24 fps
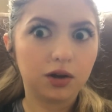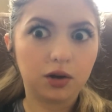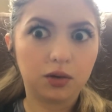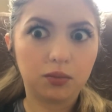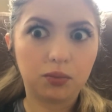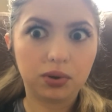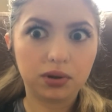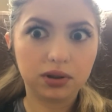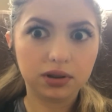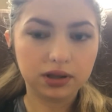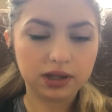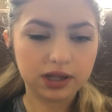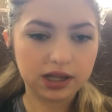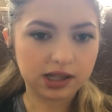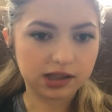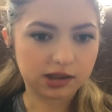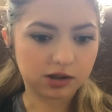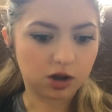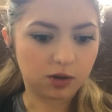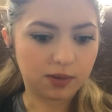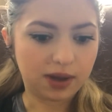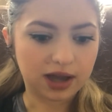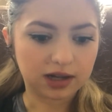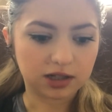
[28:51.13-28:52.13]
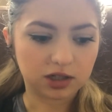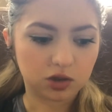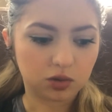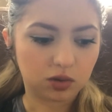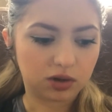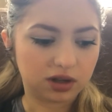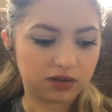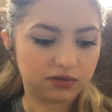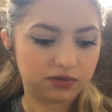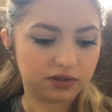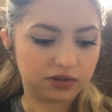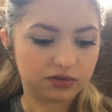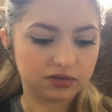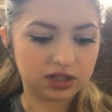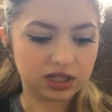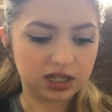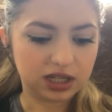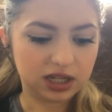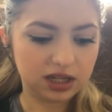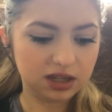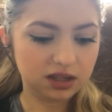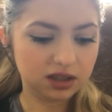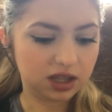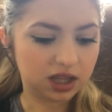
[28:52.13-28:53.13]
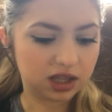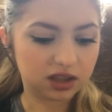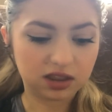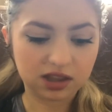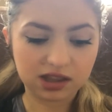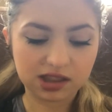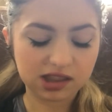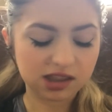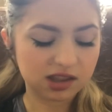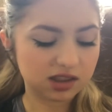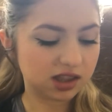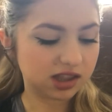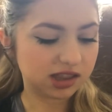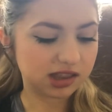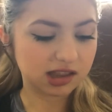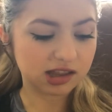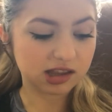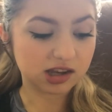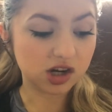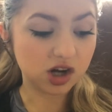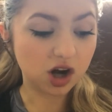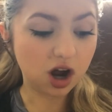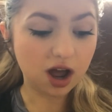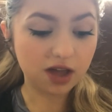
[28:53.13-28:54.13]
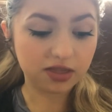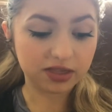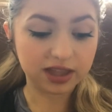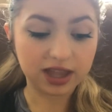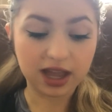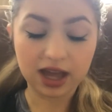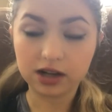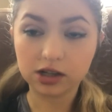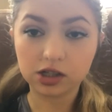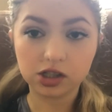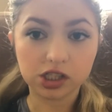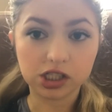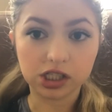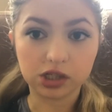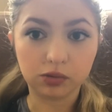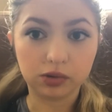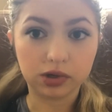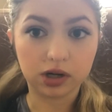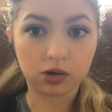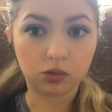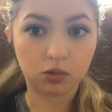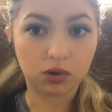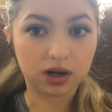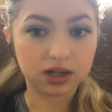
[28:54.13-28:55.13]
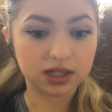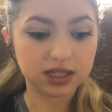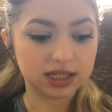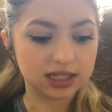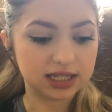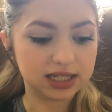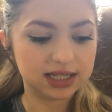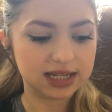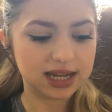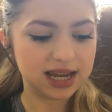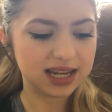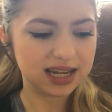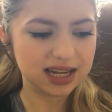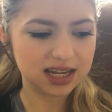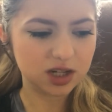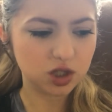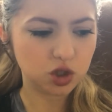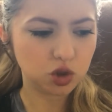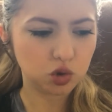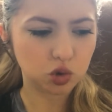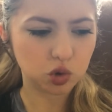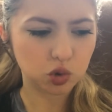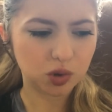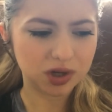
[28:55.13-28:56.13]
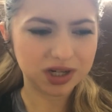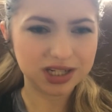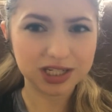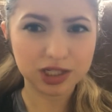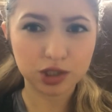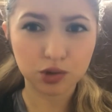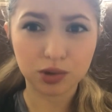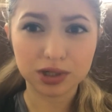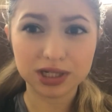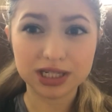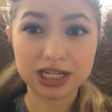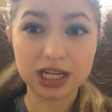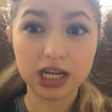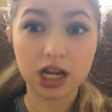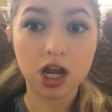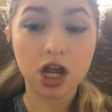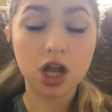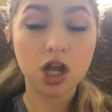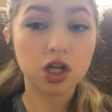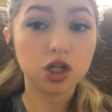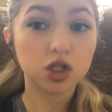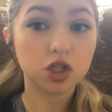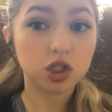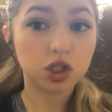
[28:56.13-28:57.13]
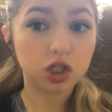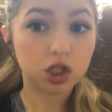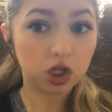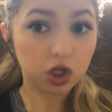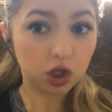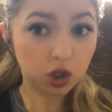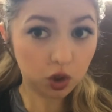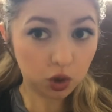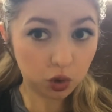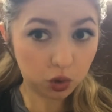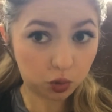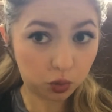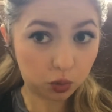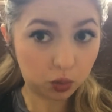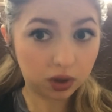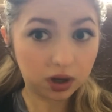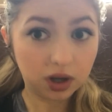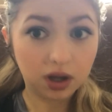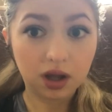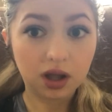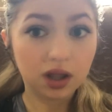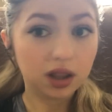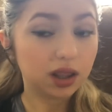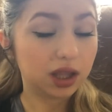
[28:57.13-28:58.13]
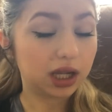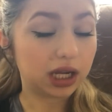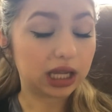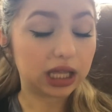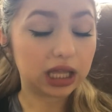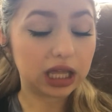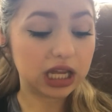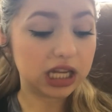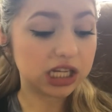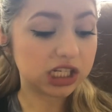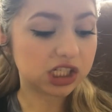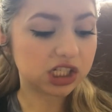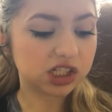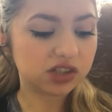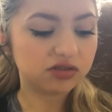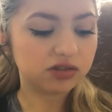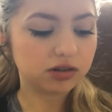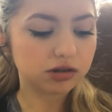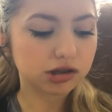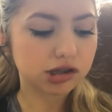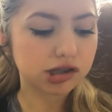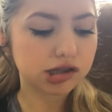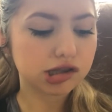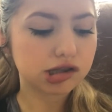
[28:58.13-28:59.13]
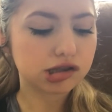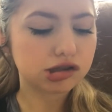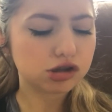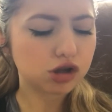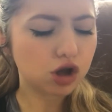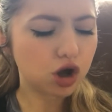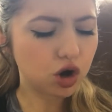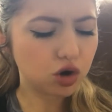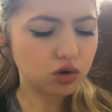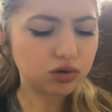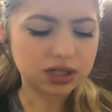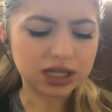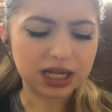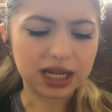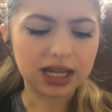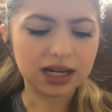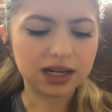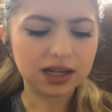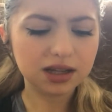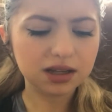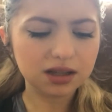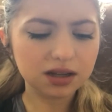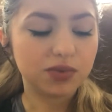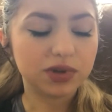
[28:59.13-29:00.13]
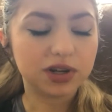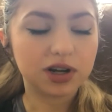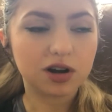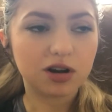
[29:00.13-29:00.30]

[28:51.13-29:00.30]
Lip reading: please go back to 2015. Like this is not the energy we are wanting to take into 2022. Like, it just feels so dated, but it